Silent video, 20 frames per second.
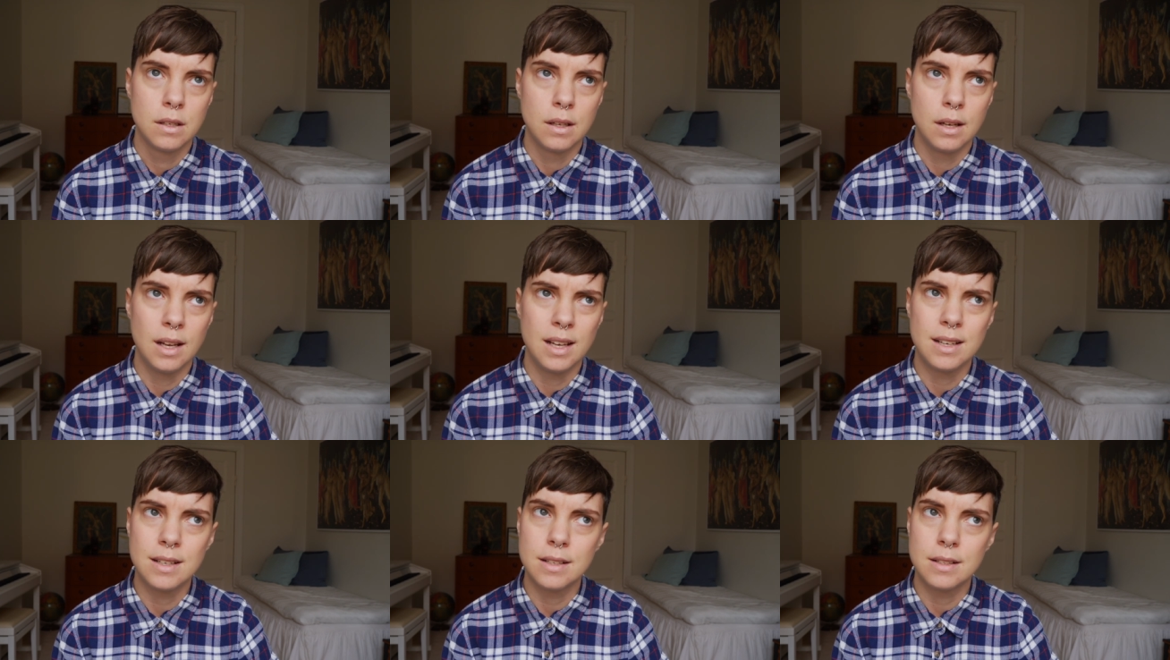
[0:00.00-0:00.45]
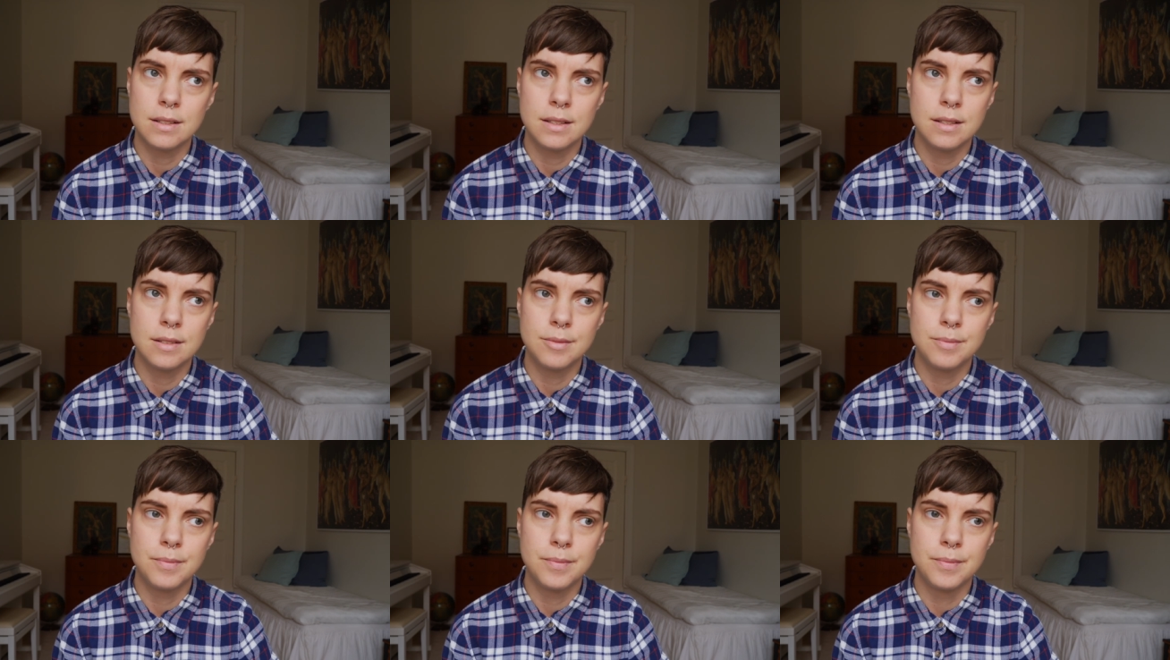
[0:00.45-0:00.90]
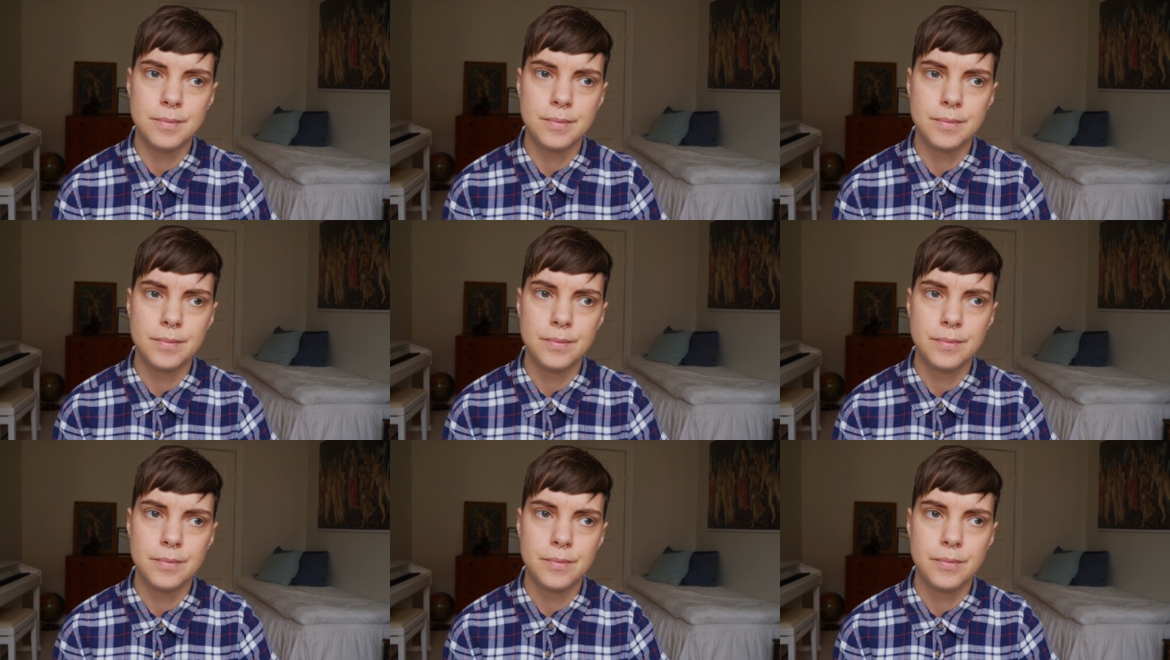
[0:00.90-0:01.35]
like
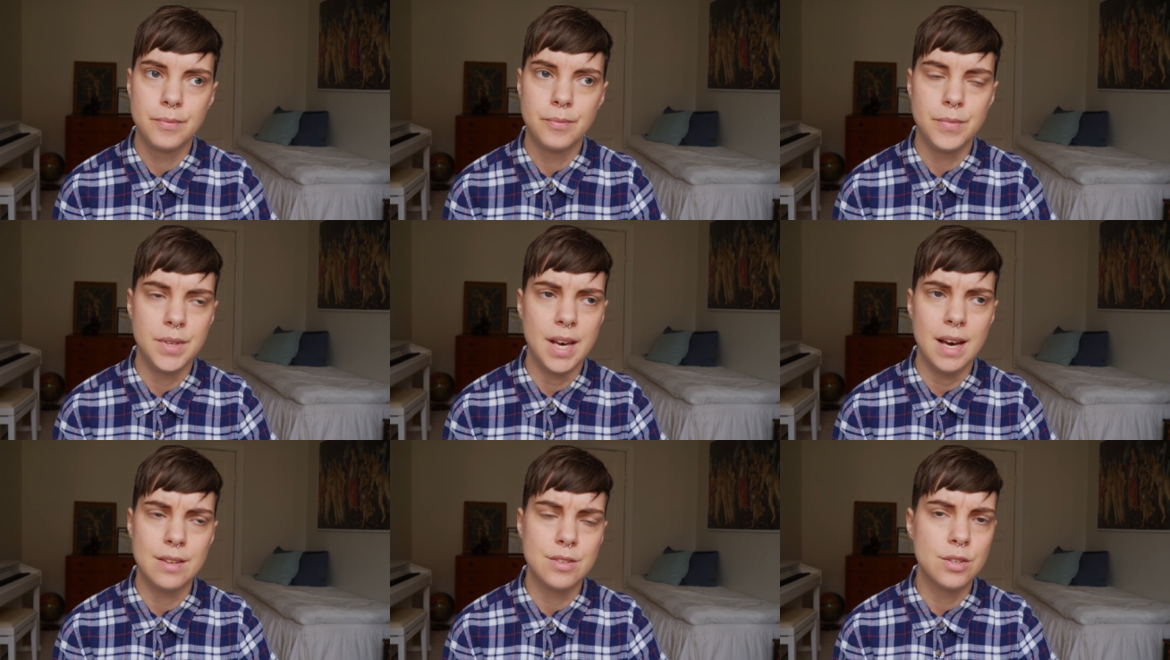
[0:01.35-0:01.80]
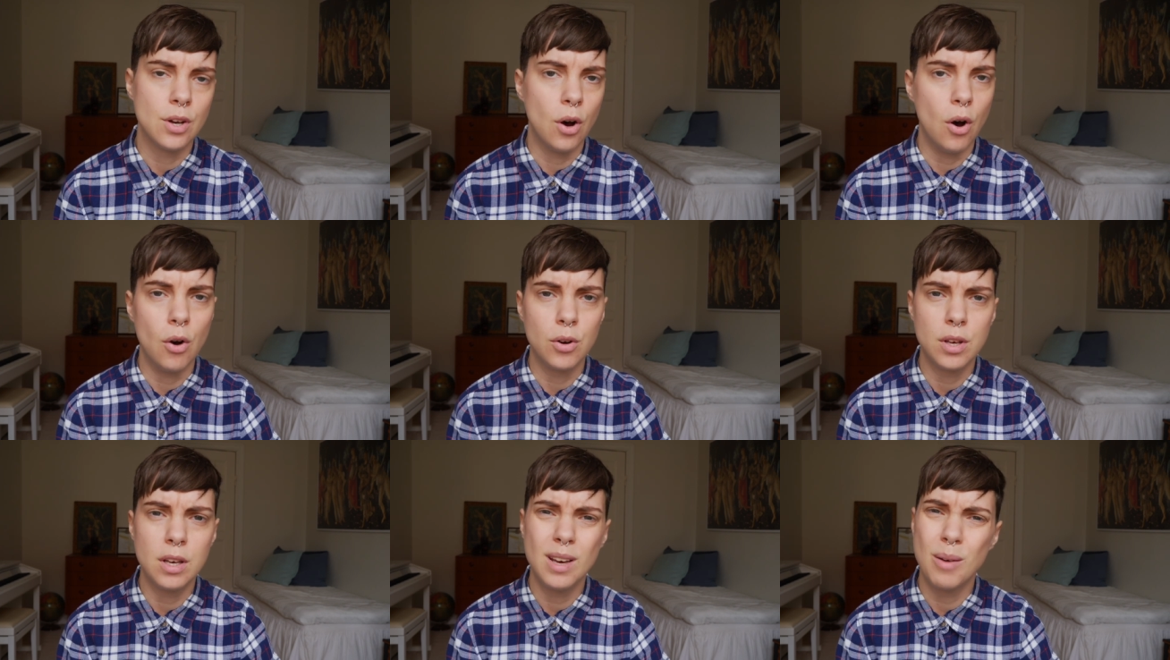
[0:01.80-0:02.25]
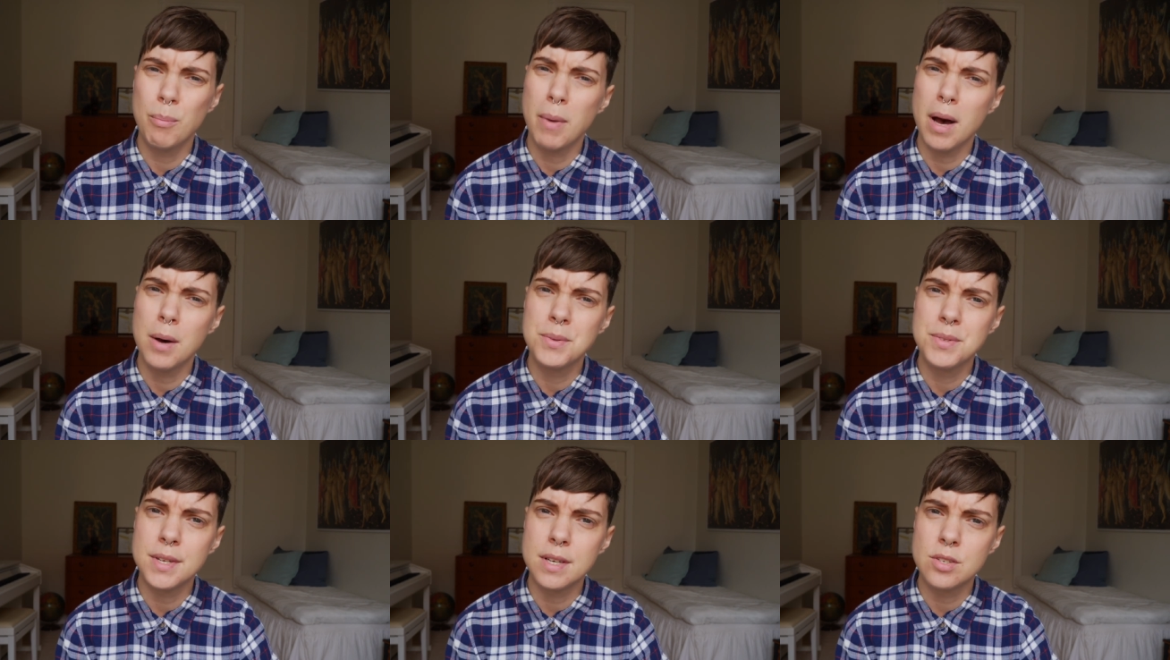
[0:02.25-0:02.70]
yeah, talking
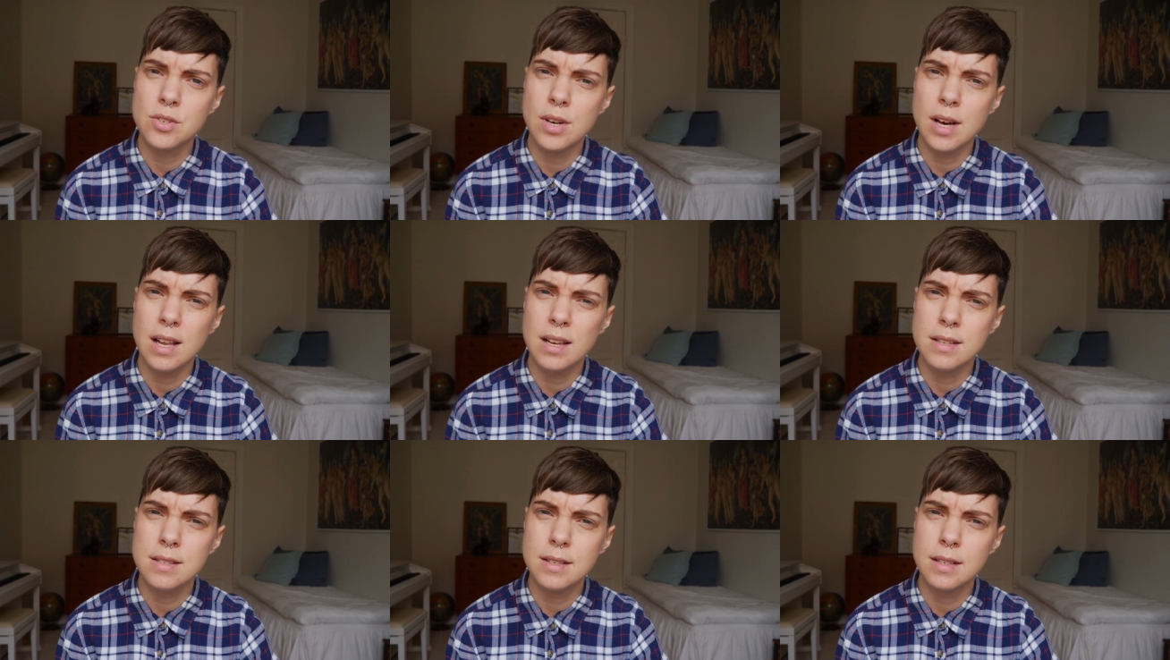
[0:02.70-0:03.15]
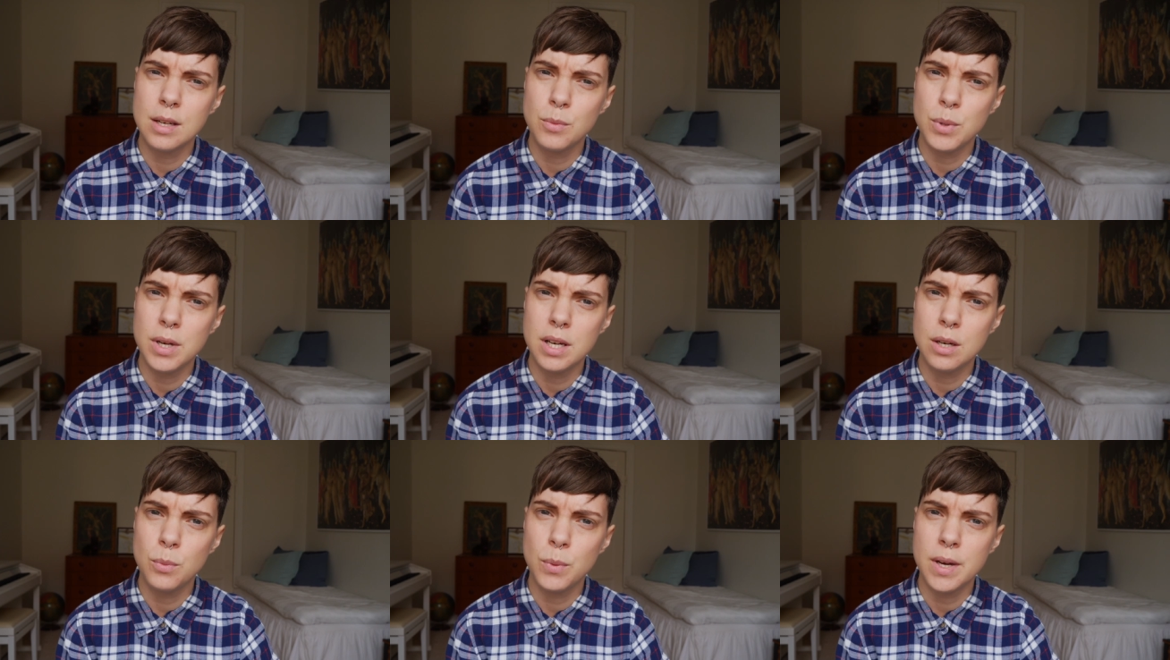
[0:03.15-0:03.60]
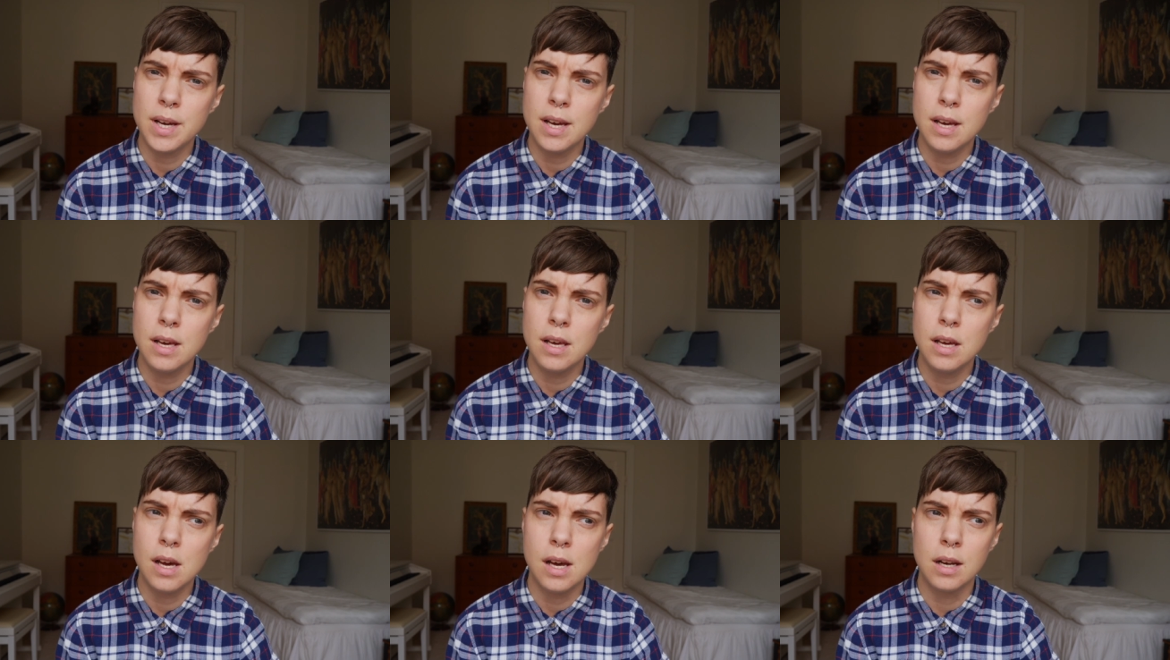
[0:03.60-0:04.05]
about sexuality in a weird
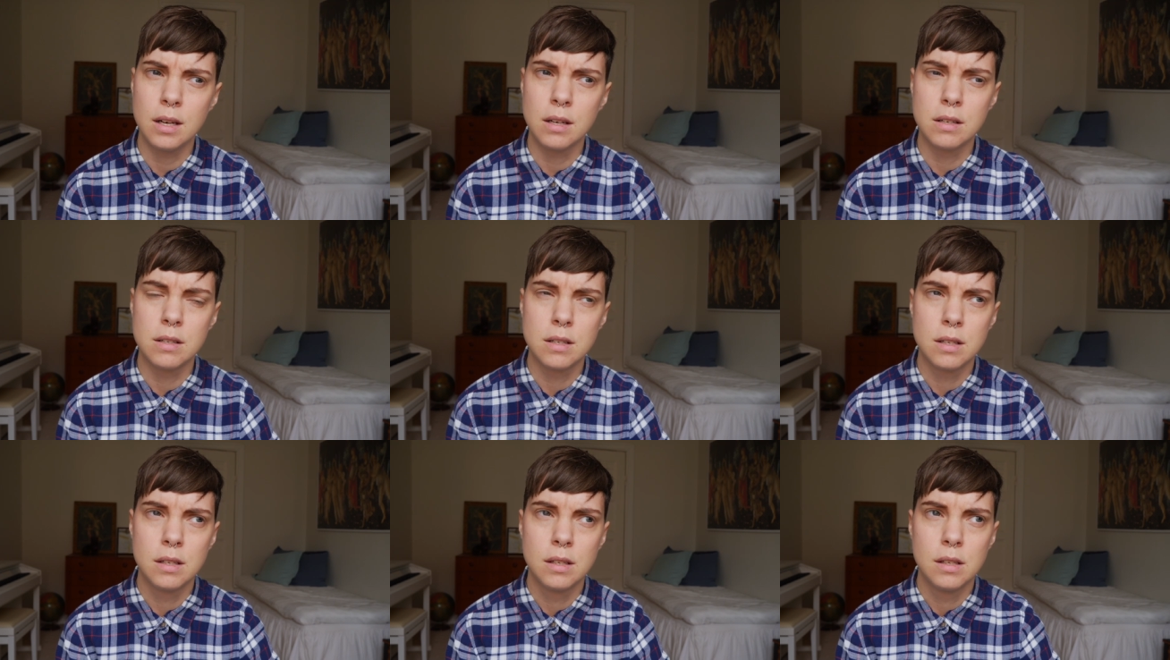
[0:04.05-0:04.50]
way and